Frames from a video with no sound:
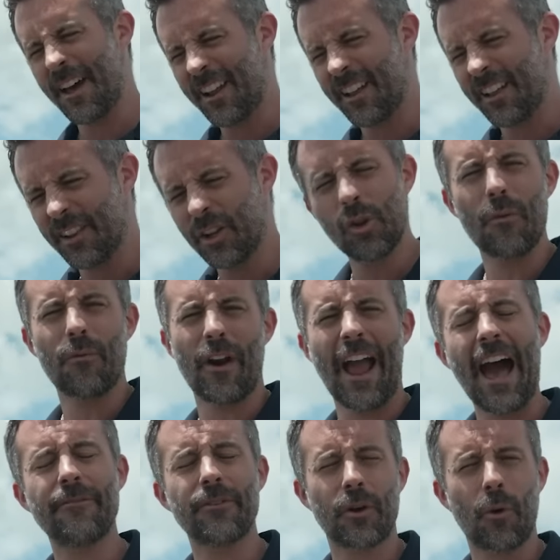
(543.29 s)
a little over
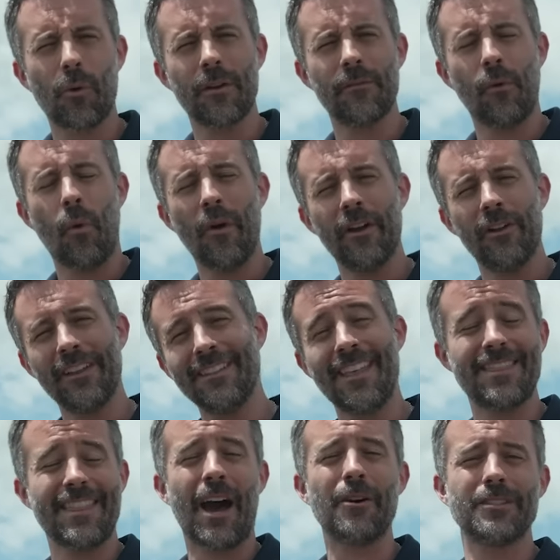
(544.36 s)
half a quart of oil in the
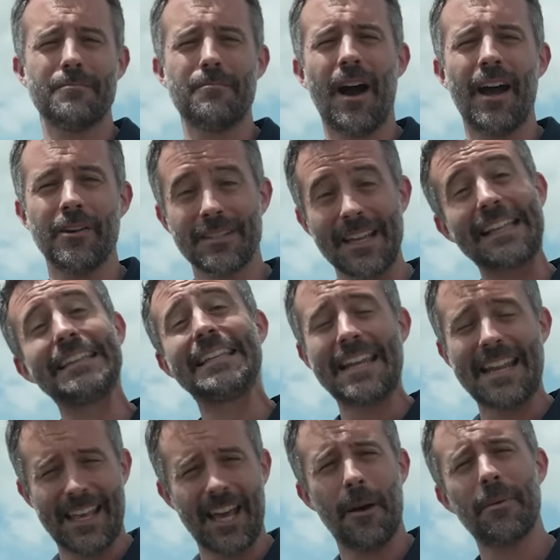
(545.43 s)
1,000 miles
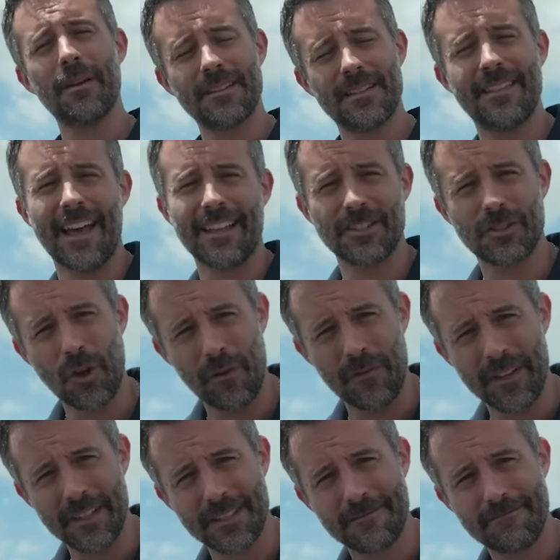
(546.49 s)
leading up to that
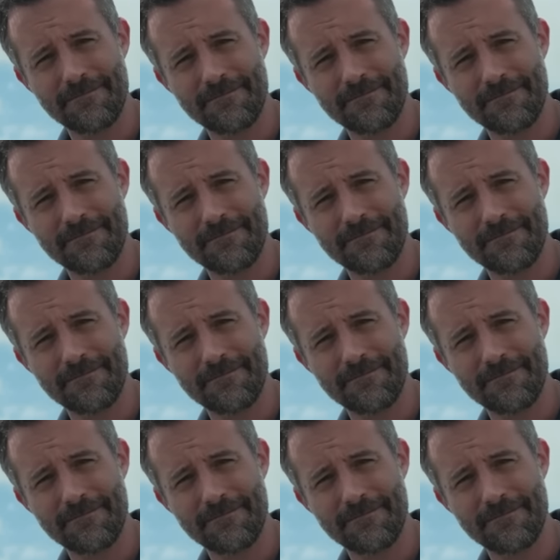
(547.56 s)
service.